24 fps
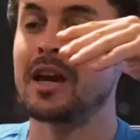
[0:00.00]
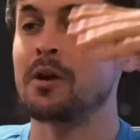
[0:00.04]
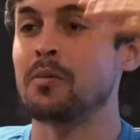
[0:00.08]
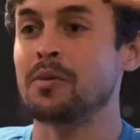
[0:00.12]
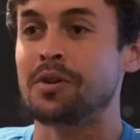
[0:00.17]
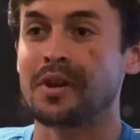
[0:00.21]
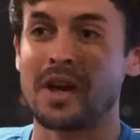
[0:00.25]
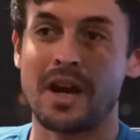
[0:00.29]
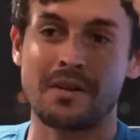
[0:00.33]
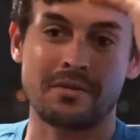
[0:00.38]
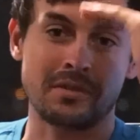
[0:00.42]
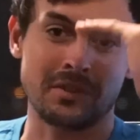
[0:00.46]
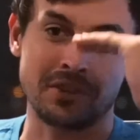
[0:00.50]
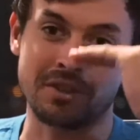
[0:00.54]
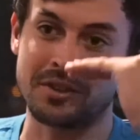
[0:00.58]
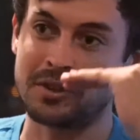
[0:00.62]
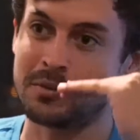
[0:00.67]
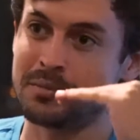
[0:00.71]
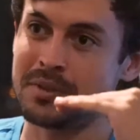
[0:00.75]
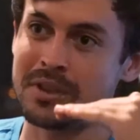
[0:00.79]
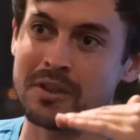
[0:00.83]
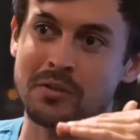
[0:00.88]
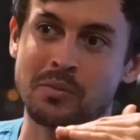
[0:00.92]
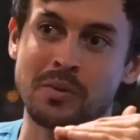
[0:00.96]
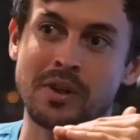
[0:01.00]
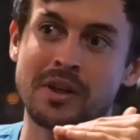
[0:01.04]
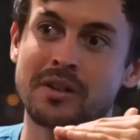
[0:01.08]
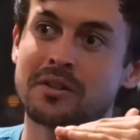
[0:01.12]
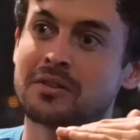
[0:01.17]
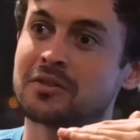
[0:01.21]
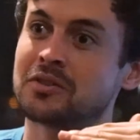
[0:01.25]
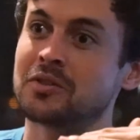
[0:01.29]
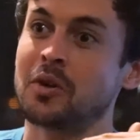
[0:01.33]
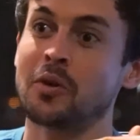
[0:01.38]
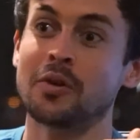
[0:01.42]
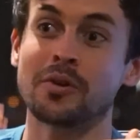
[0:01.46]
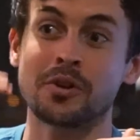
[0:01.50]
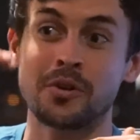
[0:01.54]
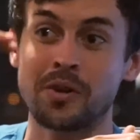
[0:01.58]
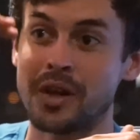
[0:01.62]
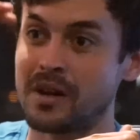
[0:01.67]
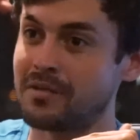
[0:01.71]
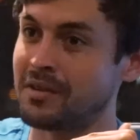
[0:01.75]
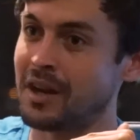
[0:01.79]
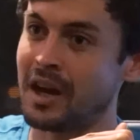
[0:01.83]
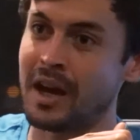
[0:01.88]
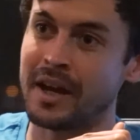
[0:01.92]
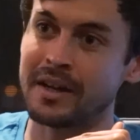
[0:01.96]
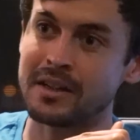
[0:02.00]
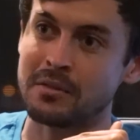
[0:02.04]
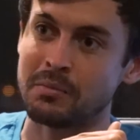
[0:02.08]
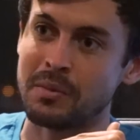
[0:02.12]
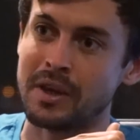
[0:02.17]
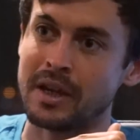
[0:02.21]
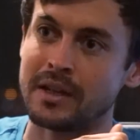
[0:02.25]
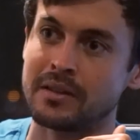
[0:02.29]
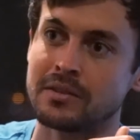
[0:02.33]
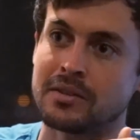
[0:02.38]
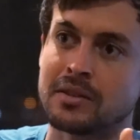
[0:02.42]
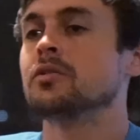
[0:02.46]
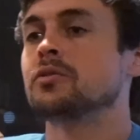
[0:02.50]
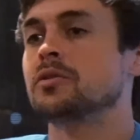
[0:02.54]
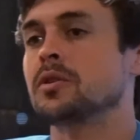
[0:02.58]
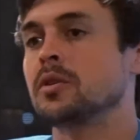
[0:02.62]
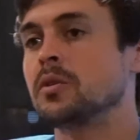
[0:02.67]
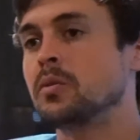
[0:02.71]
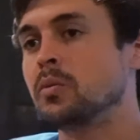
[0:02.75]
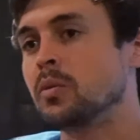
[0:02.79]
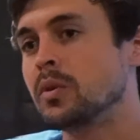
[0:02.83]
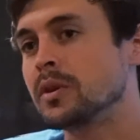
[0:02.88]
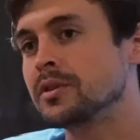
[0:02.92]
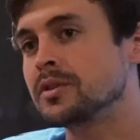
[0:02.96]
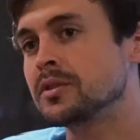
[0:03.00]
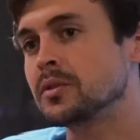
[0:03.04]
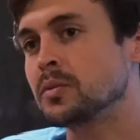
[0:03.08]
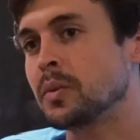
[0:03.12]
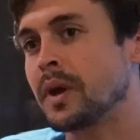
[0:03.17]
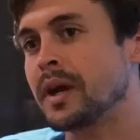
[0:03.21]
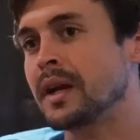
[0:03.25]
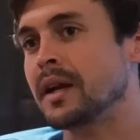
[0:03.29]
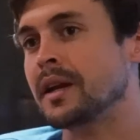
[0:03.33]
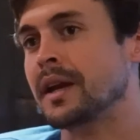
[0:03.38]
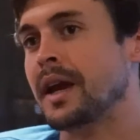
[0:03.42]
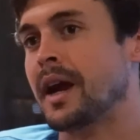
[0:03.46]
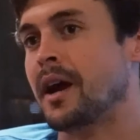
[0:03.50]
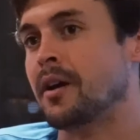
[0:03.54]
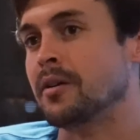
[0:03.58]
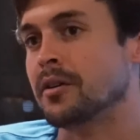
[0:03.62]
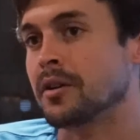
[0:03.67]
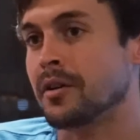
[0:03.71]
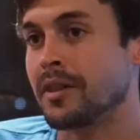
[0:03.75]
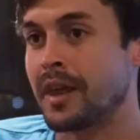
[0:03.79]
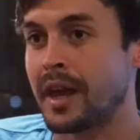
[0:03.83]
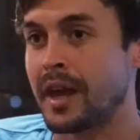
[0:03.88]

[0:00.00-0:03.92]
And when you have a little bit of wind or solar, you have a high demand. So what's a way to counter